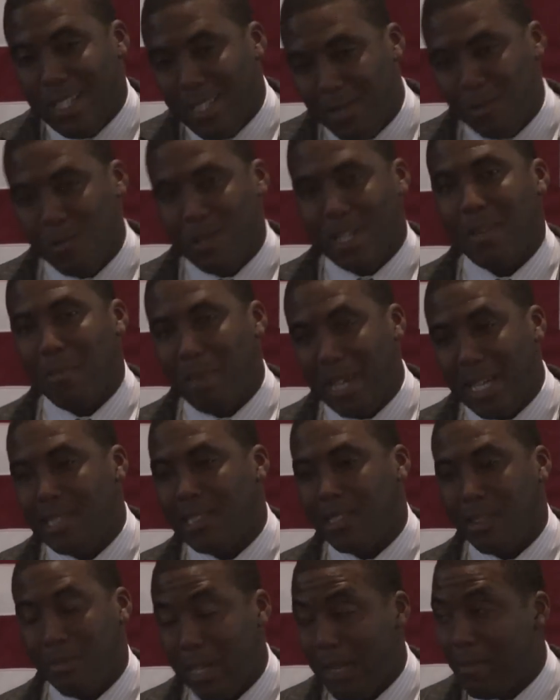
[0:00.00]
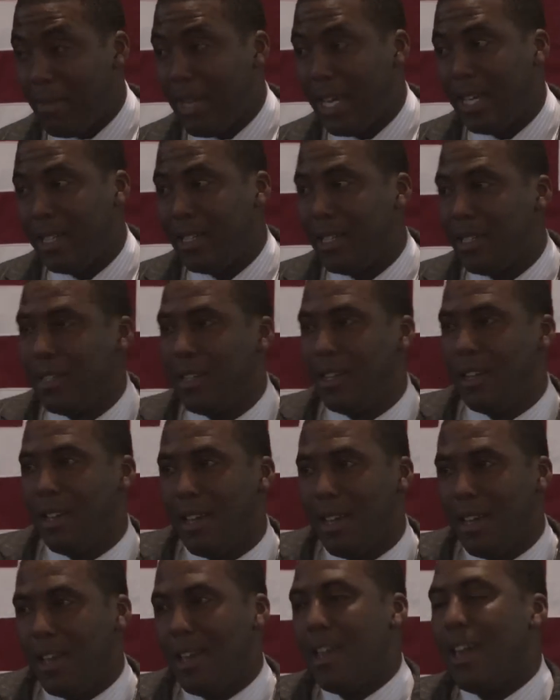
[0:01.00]
this really means to me, man, to
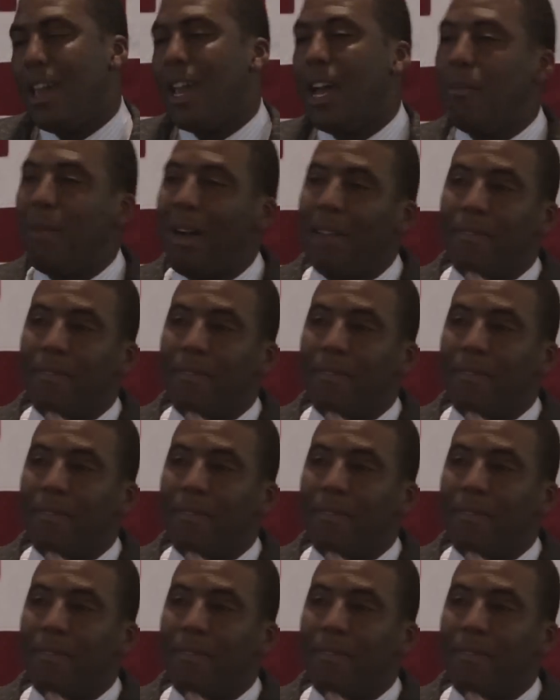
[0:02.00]
have my